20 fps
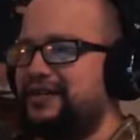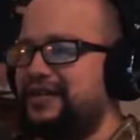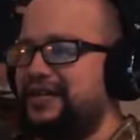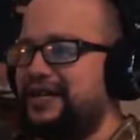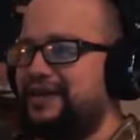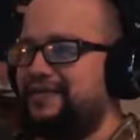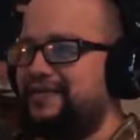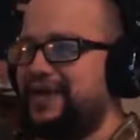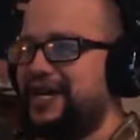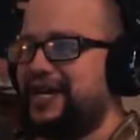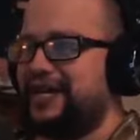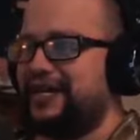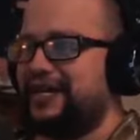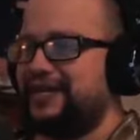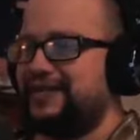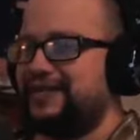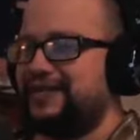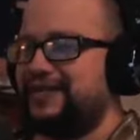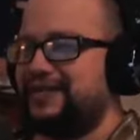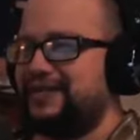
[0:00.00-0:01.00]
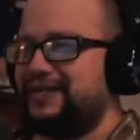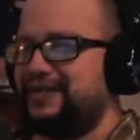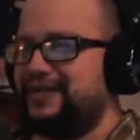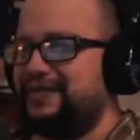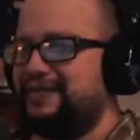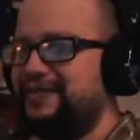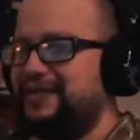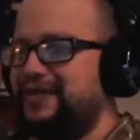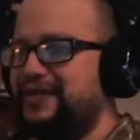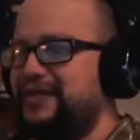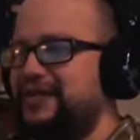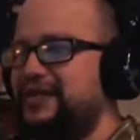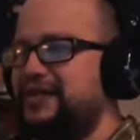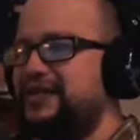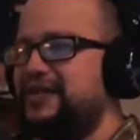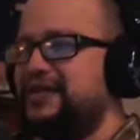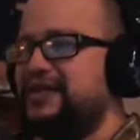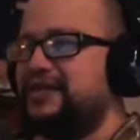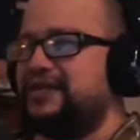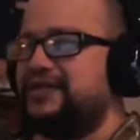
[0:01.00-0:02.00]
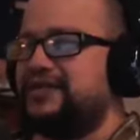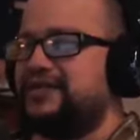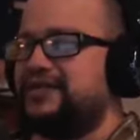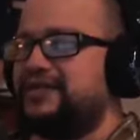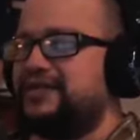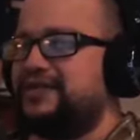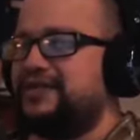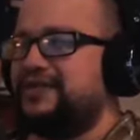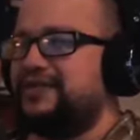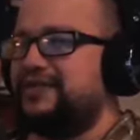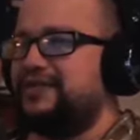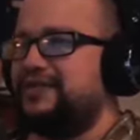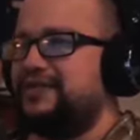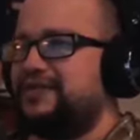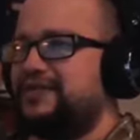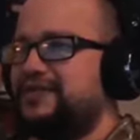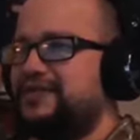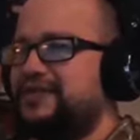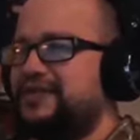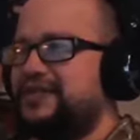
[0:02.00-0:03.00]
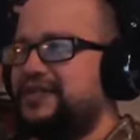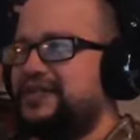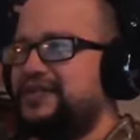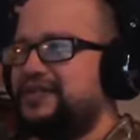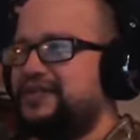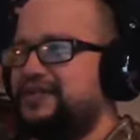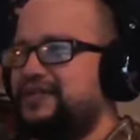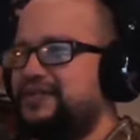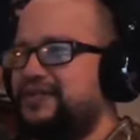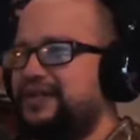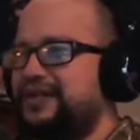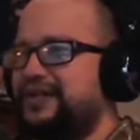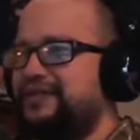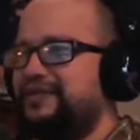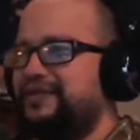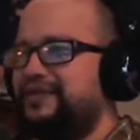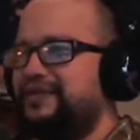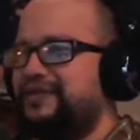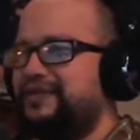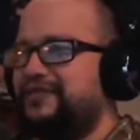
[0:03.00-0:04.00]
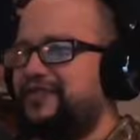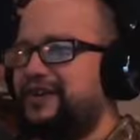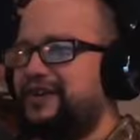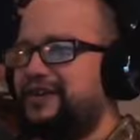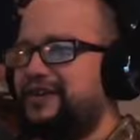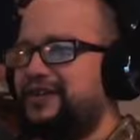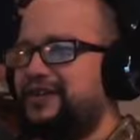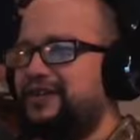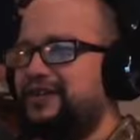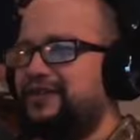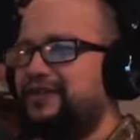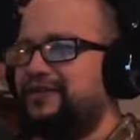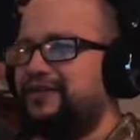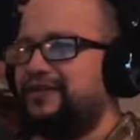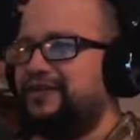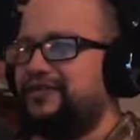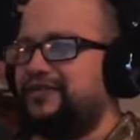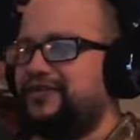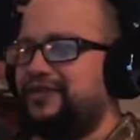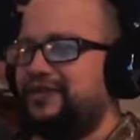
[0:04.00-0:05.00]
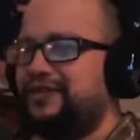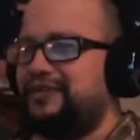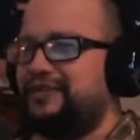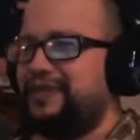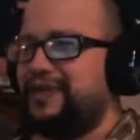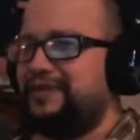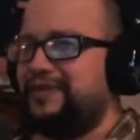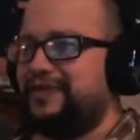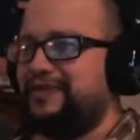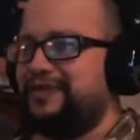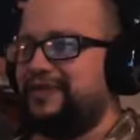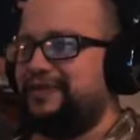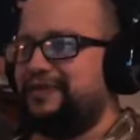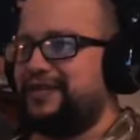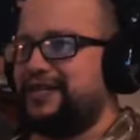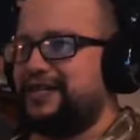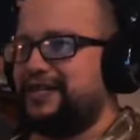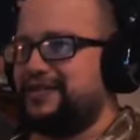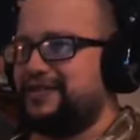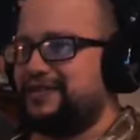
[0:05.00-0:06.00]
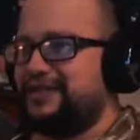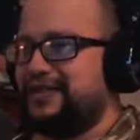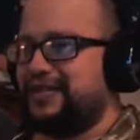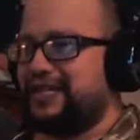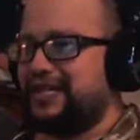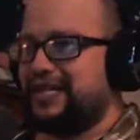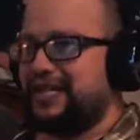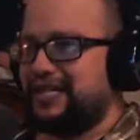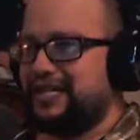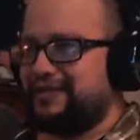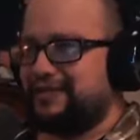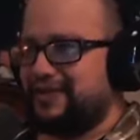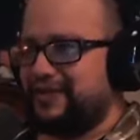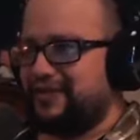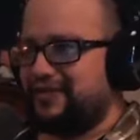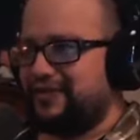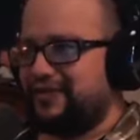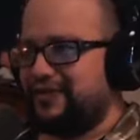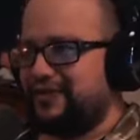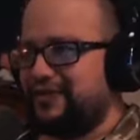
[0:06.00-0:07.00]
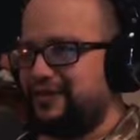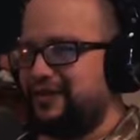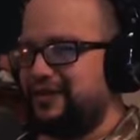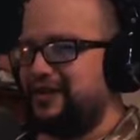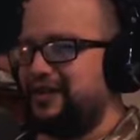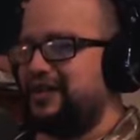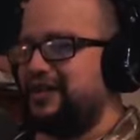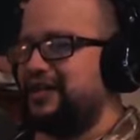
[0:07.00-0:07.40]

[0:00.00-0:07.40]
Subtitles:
that Mac-S system to just do a lot of mobile firing, go in for maybe a bit of a downswing to keep them on the floor,